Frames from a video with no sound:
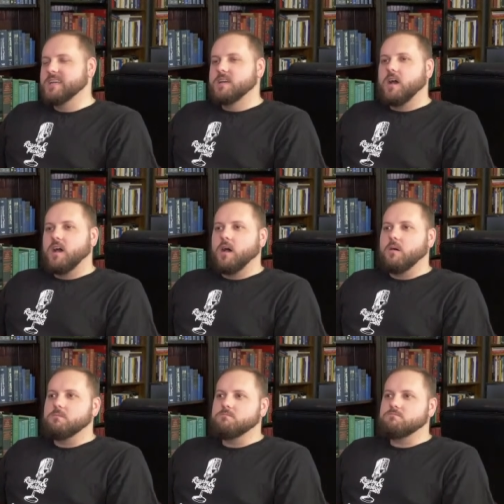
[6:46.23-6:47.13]

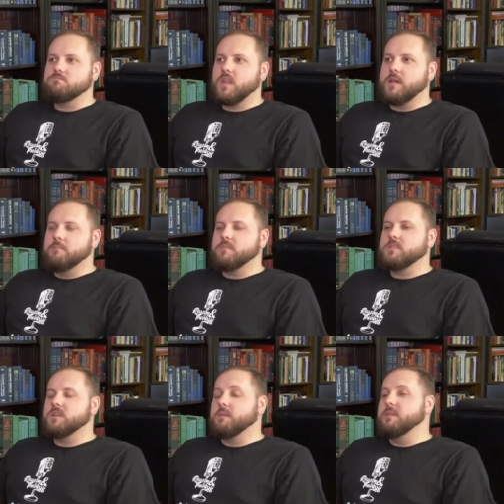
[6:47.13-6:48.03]
Um, Im-
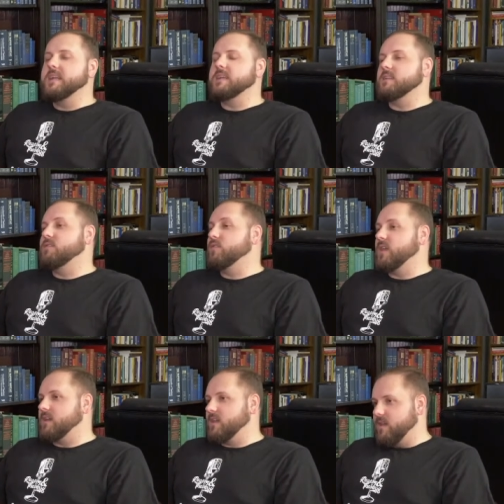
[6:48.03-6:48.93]
immediately
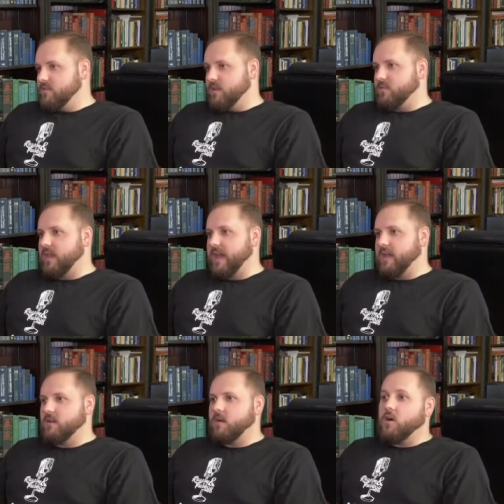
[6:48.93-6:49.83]
thinking that that
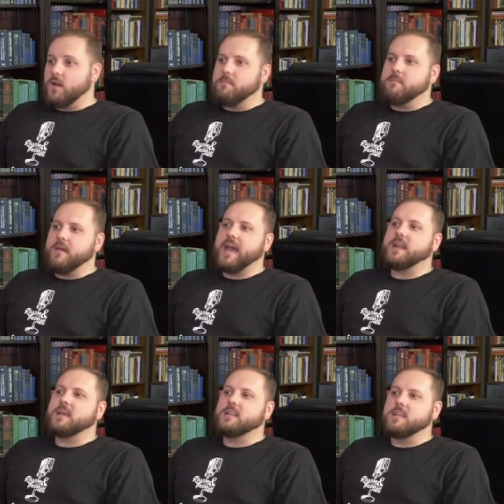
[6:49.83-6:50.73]

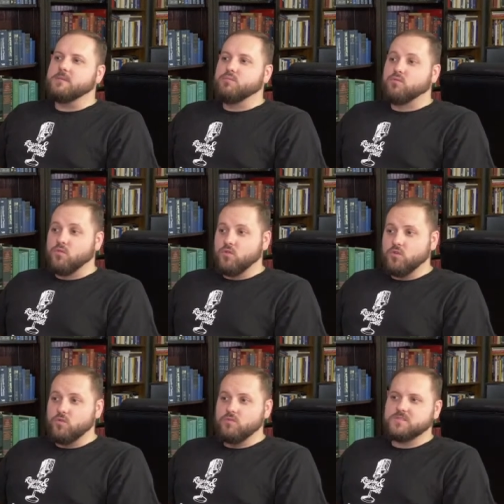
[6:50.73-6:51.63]
automatically
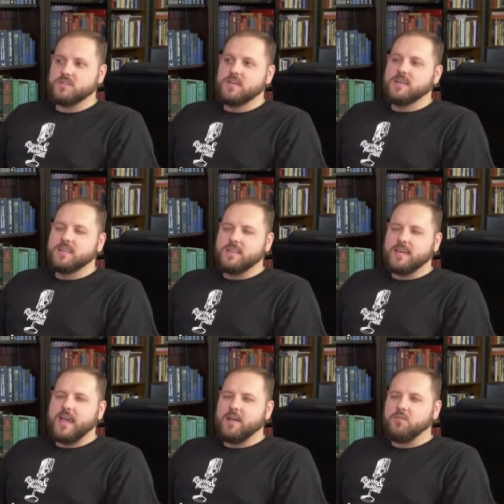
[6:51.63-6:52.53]
proves right the
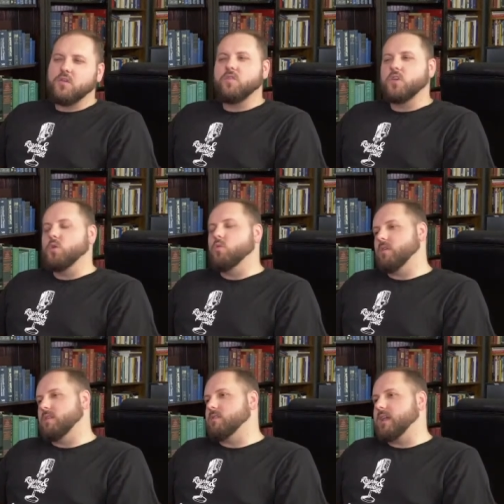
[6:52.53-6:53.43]
Catholic view or
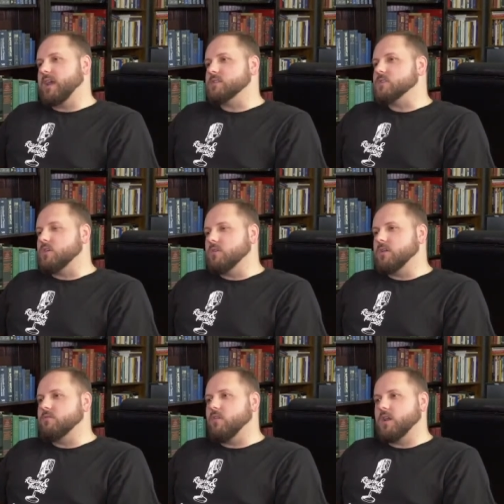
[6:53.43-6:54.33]
that the Chalcedonian
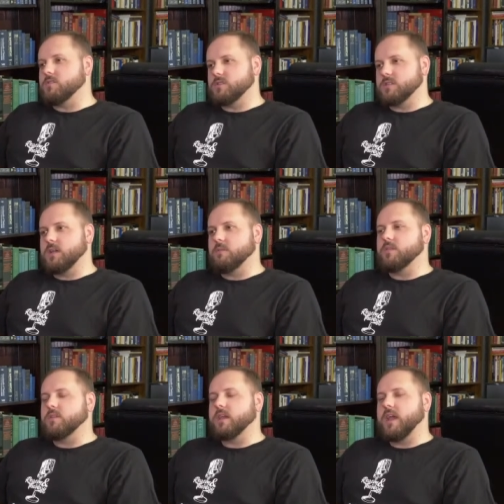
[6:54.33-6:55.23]
fathers sure.
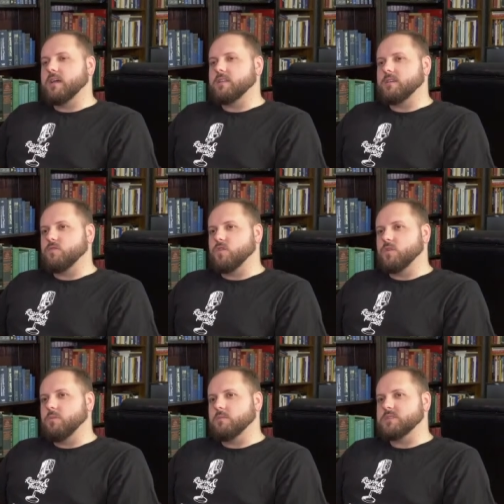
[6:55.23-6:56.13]
accepted the Catholic view of the
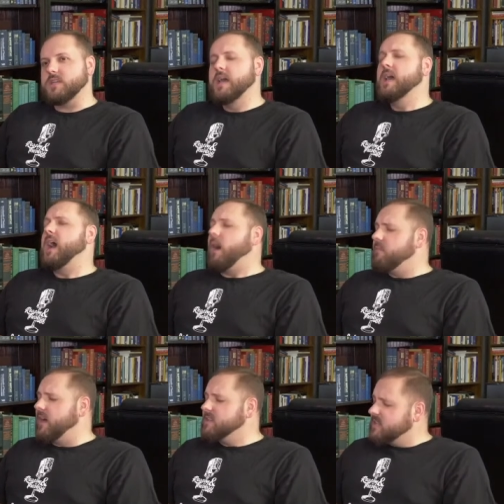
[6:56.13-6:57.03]
papacy. I'm
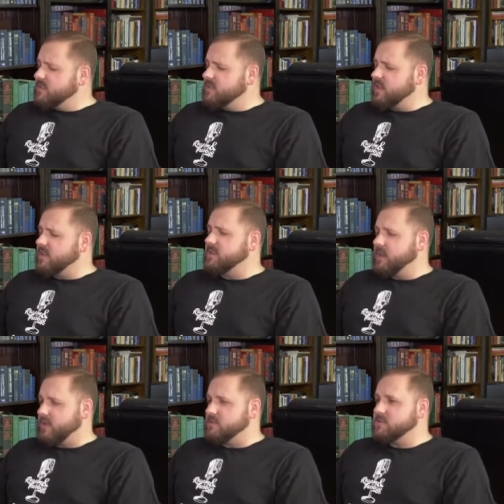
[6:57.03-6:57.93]
not saying that they
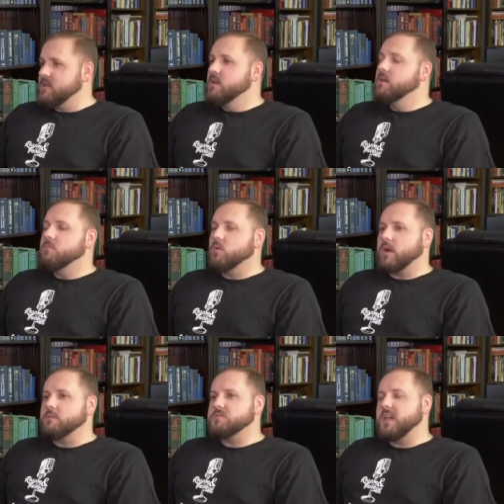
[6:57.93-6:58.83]
didn't, mm-hmm. but what
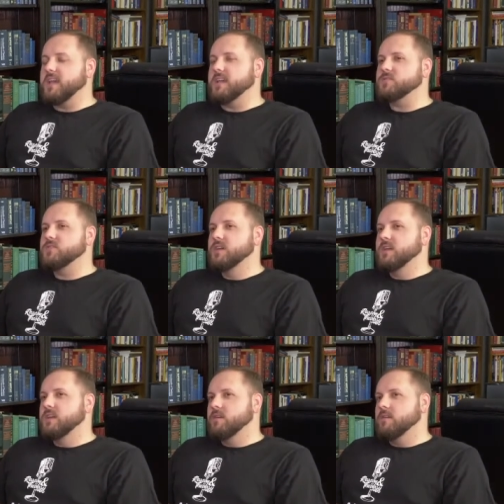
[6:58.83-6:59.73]
I'm saying is,
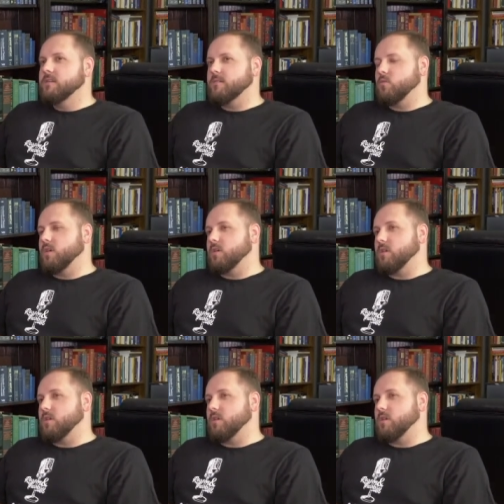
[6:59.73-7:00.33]
what, or I